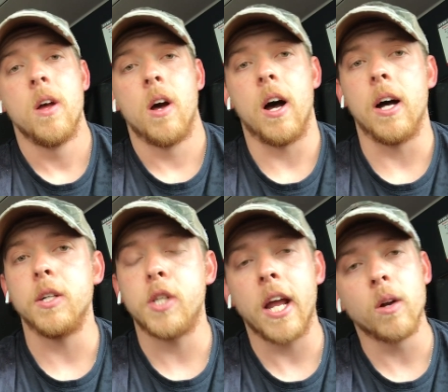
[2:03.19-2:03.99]
uh,
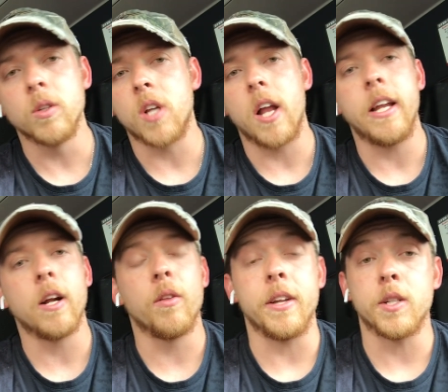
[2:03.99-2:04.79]
channels on
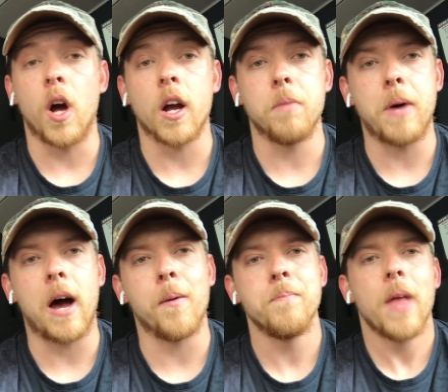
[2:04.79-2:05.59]
here that talk
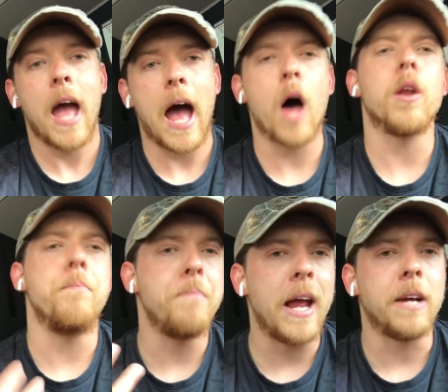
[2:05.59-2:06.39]
about how to
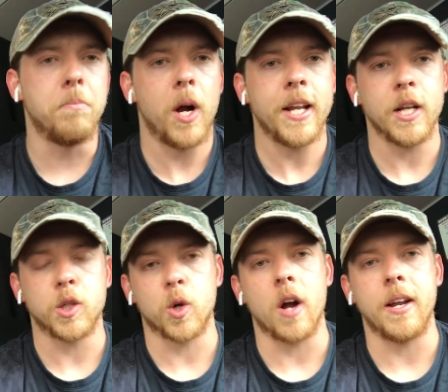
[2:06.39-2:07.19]
make money in
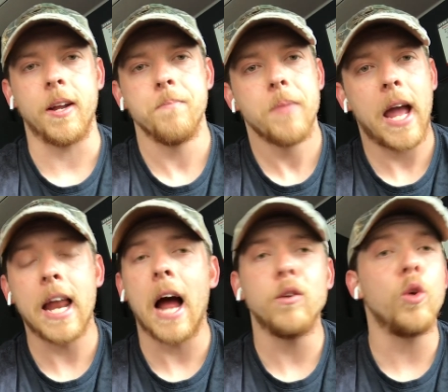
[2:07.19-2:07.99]
trucking.
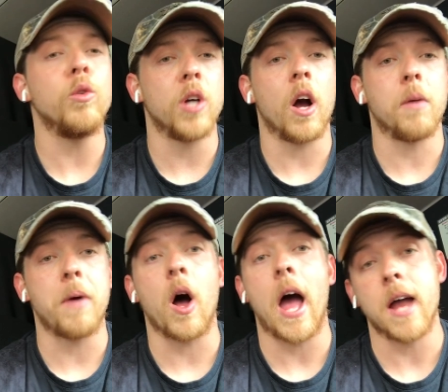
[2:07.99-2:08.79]
And I do talk
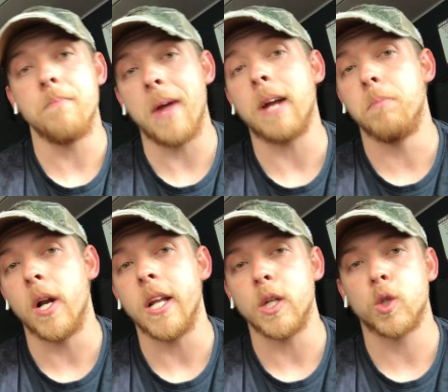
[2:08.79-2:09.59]
about how to make
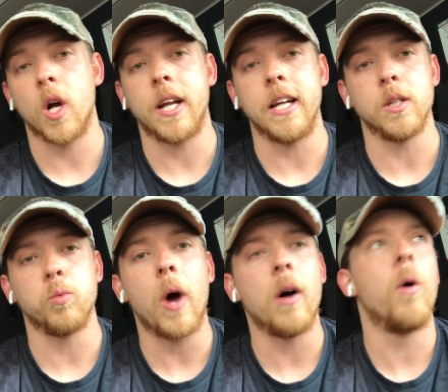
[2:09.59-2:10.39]
money in trucking as
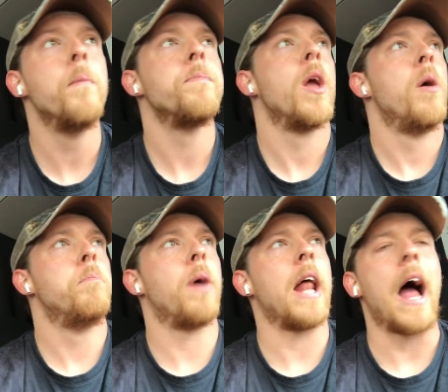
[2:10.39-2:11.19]
well.
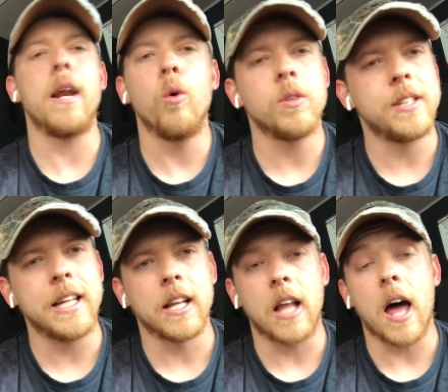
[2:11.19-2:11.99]
But I don't see
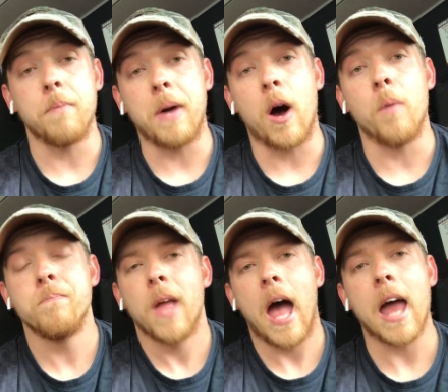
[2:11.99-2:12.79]
a lot about
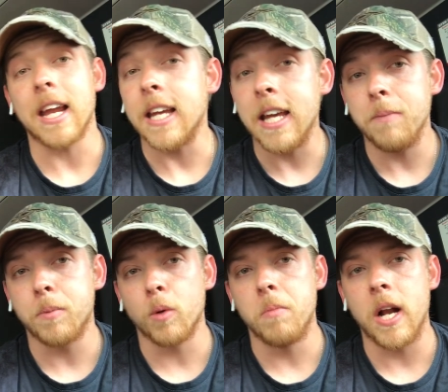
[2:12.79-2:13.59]
how to keep
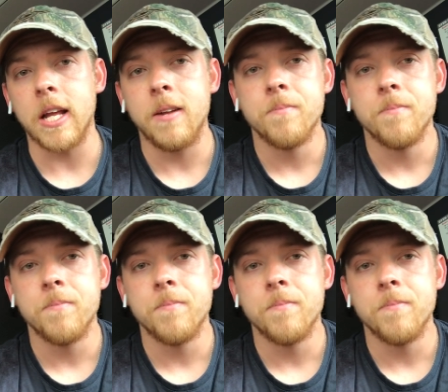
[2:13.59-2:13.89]
your money,